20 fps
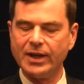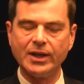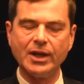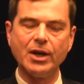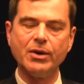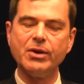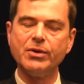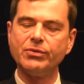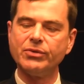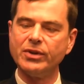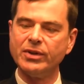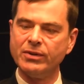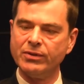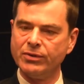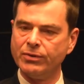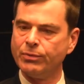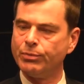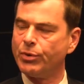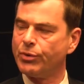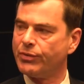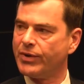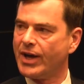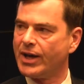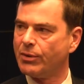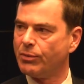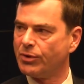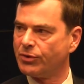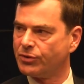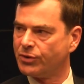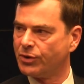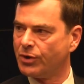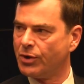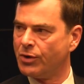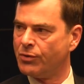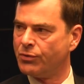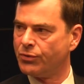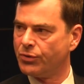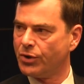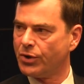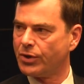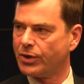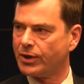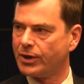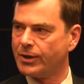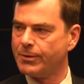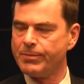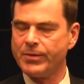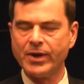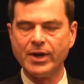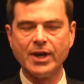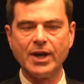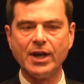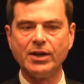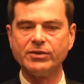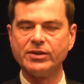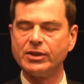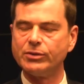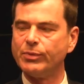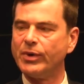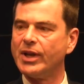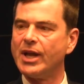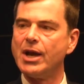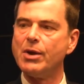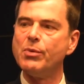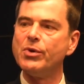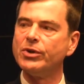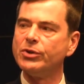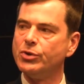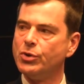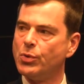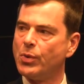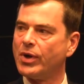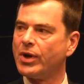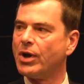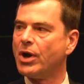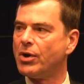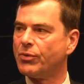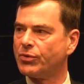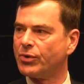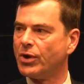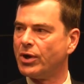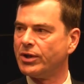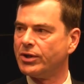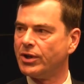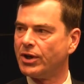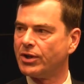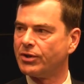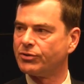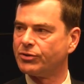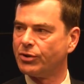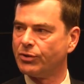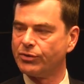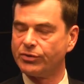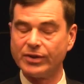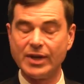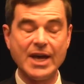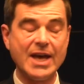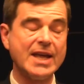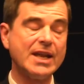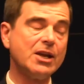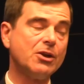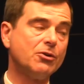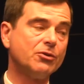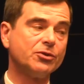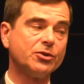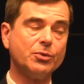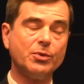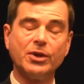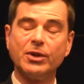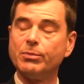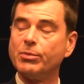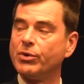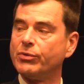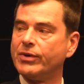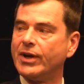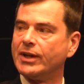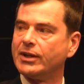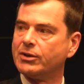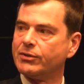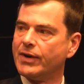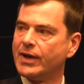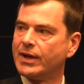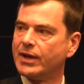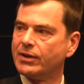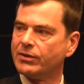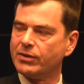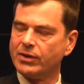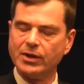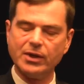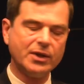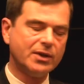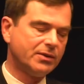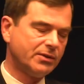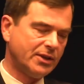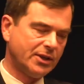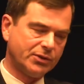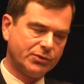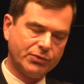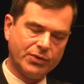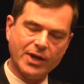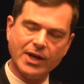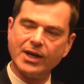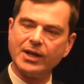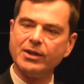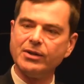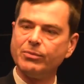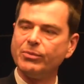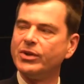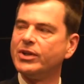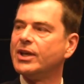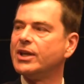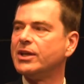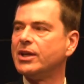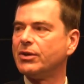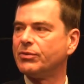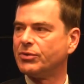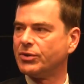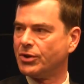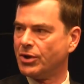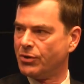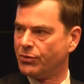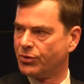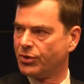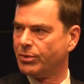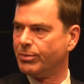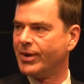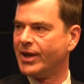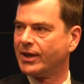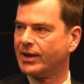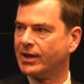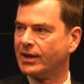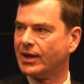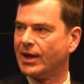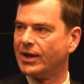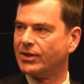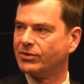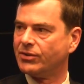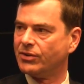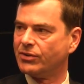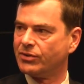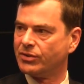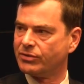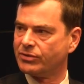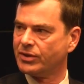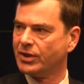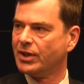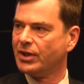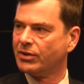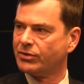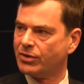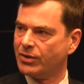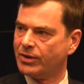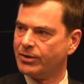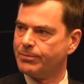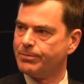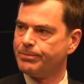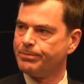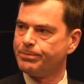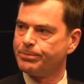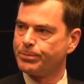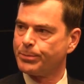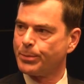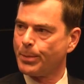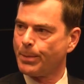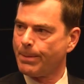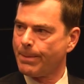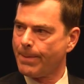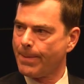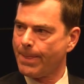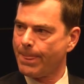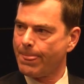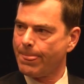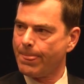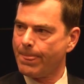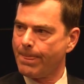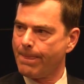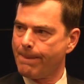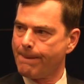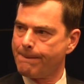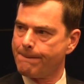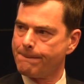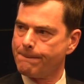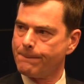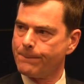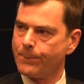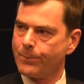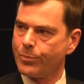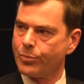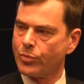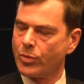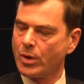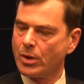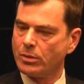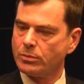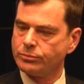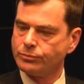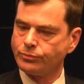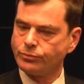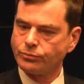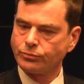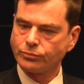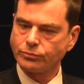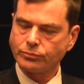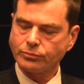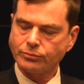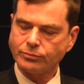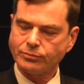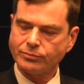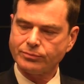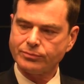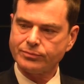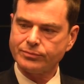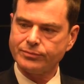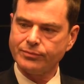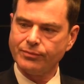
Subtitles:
Now, if the provider wants to go further and says, well, I do want to offer all the other services and I also want to provide credit, that's fine, but then you have to go for the banking licenses. Do you think that might put some companies off getting into the market?